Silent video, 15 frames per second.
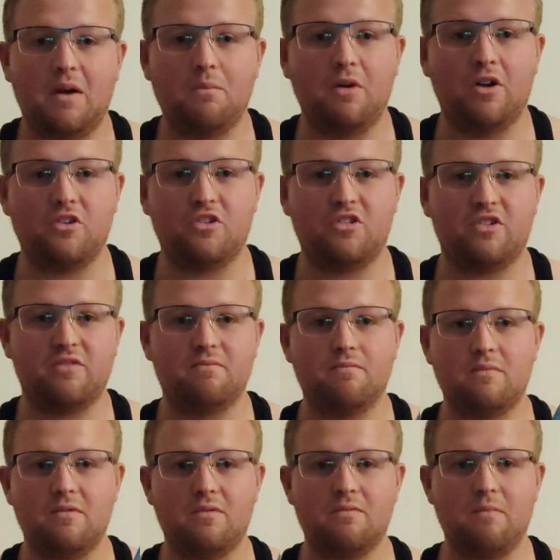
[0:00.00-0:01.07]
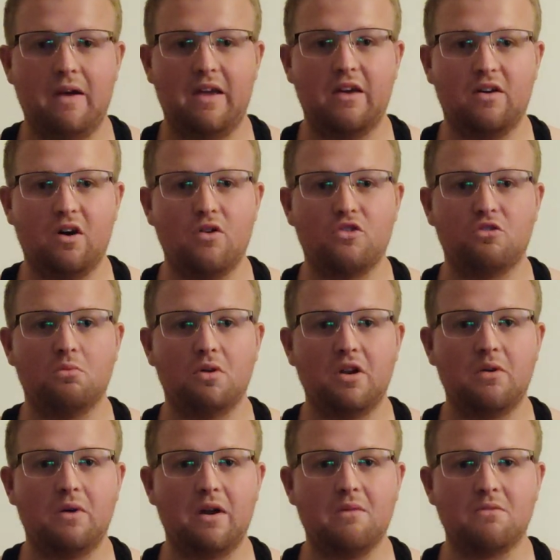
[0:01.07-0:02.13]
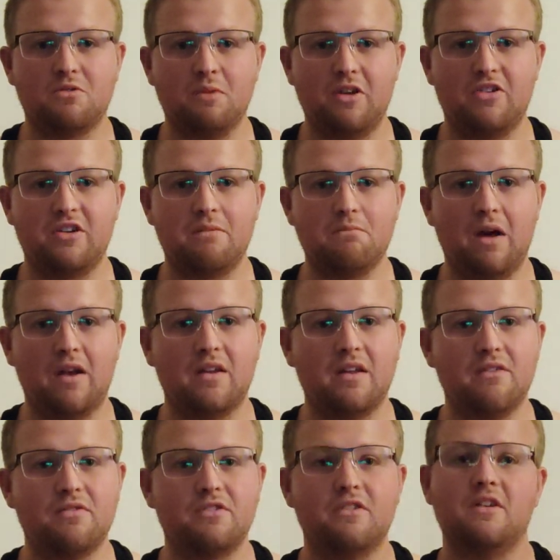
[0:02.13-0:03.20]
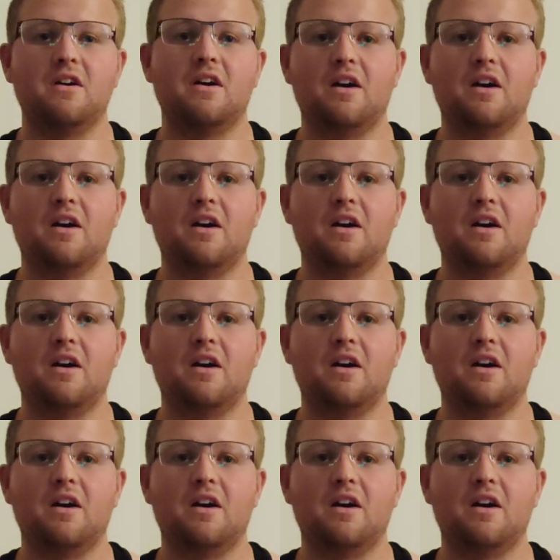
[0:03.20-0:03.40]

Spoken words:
I'm not just making loads of money when I'm smashing in band lifts,